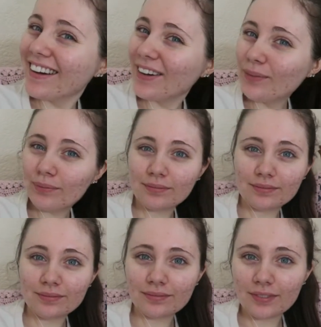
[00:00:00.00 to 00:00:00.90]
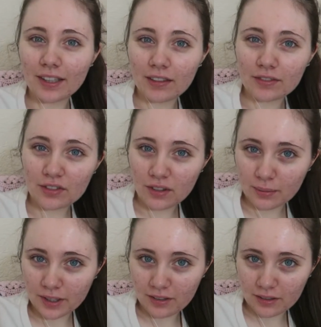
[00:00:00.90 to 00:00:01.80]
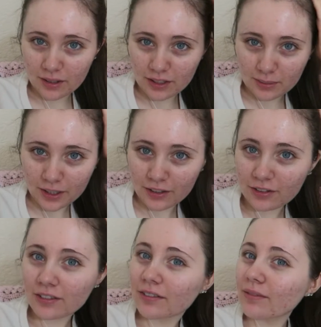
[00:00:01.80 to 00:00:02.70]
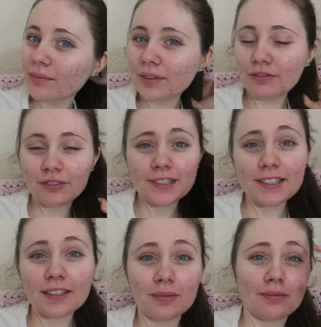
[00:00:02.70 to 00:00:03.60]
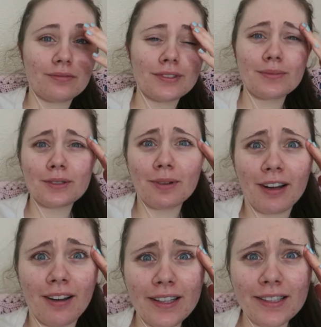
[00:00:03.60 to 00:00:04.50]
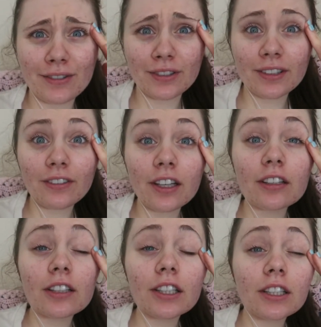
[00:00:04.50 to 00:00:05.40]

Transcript: Um, I haven't straightened my hair, so I guess my hair's a bit frizzy and some of my eyes are really red.